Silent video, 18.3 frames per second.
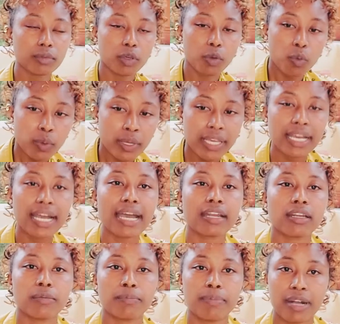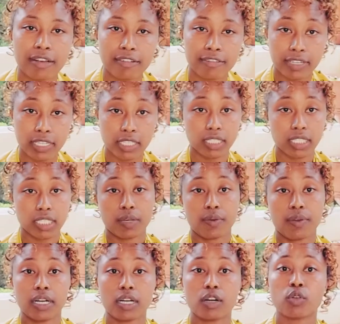We are perfect in
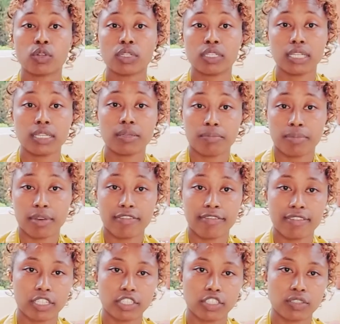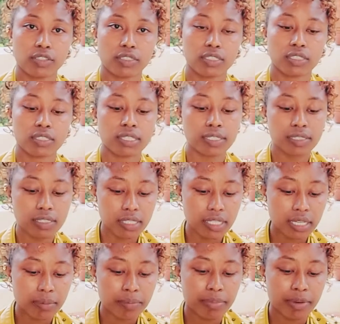our own imperfections. These
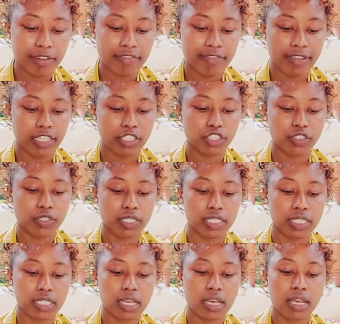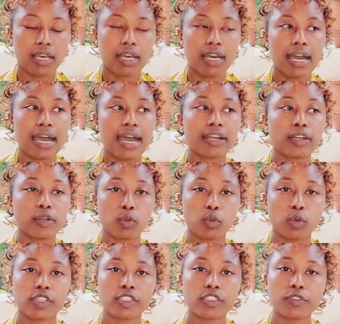imperfections are
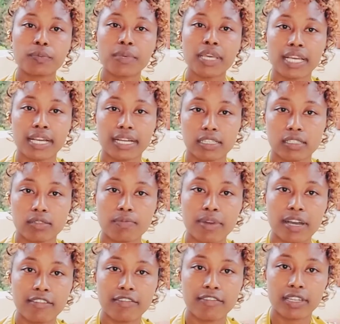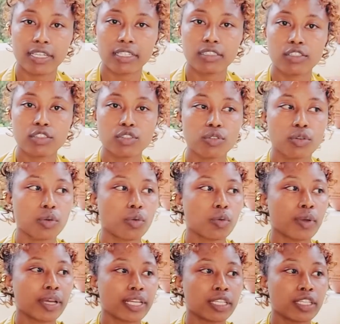what make us perfect. So
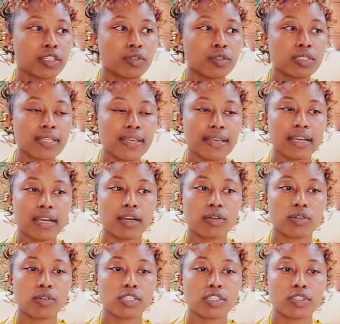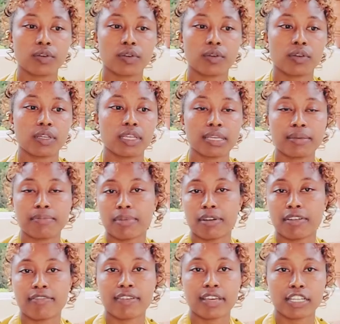when you take out your
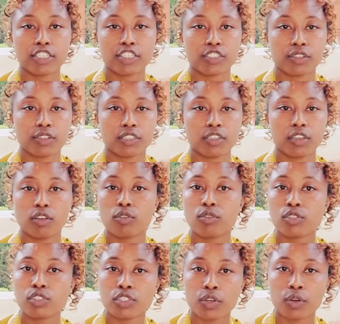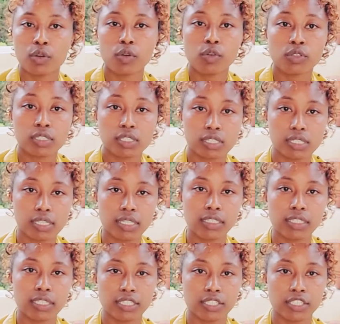imperfection, you lose your own
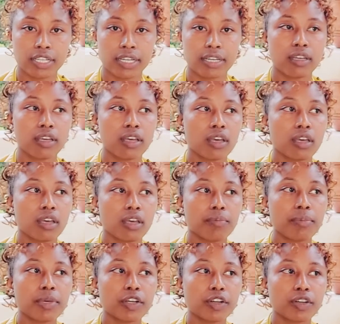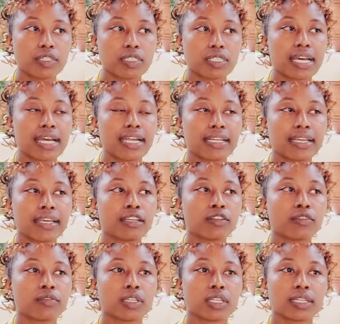signature, because at the
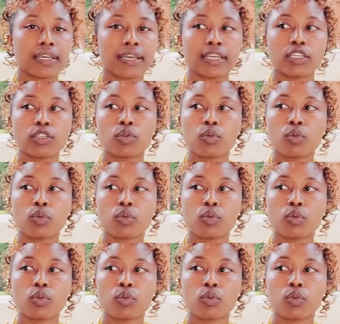end of the day,